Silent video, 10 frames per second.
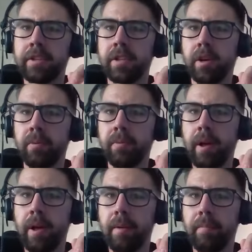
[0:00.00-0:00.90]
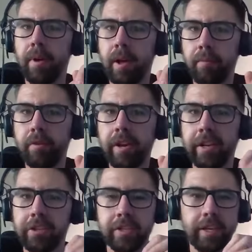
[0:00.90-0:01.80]
So um, I'm really
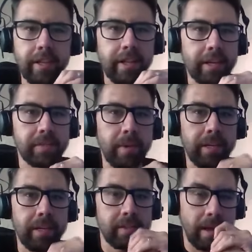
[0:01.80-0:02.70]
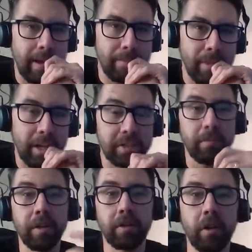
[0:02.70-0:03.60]
interested in that space, um, and
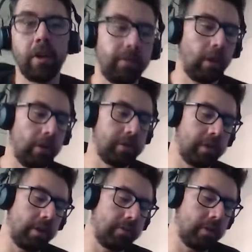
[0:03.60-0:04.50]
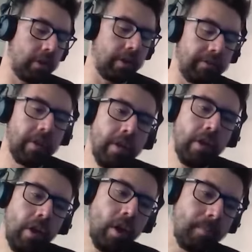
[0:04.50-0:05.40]
something kind of close to, to kind of
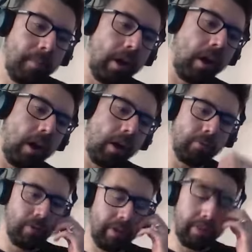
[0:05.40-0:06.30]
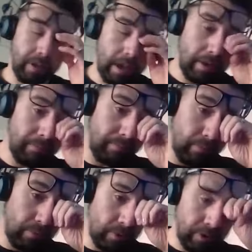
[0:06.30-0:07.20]
my heart with
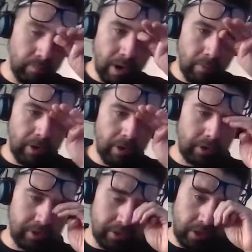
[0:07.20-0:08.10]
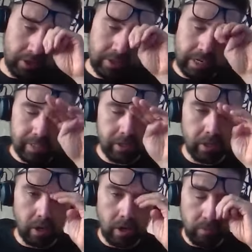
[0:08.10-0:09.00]
um, kind of where we're looking to kind of transition
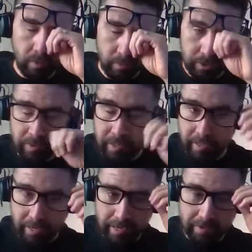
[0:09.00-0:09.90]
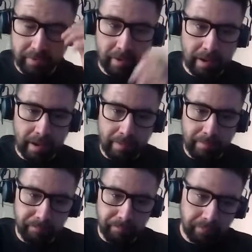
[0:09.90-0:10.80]
a lot of what we're doing in
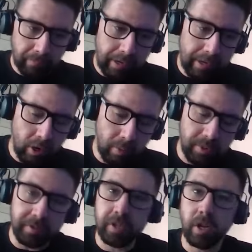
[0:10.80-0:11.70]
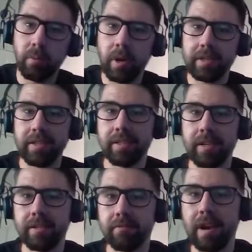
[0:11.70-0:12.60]
um, in e-commerce for Turtle Wax is
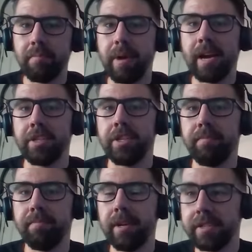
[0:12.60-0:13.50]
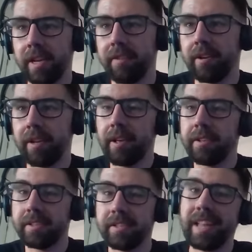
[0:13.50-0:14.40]
is around packaging and delivery and
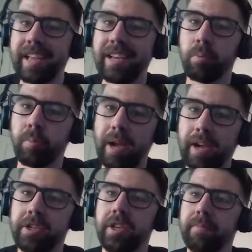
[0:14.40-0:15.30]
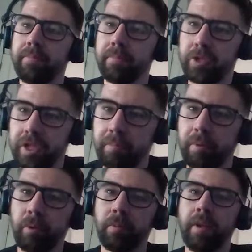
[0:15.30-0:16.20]
sustainable packaging,
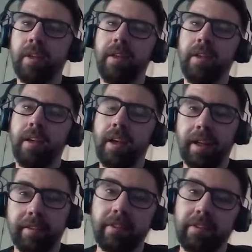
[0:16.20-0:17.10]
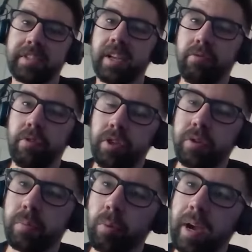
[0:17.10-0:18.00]
shippable, and dare I say
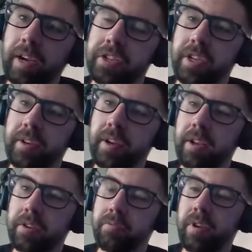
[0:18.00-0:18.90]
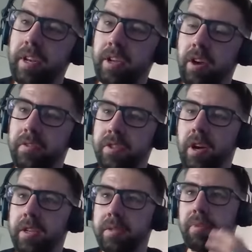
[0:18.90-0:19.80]
reusable packaging, and really kind of
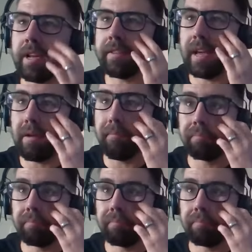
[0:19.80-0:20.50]
starting to break down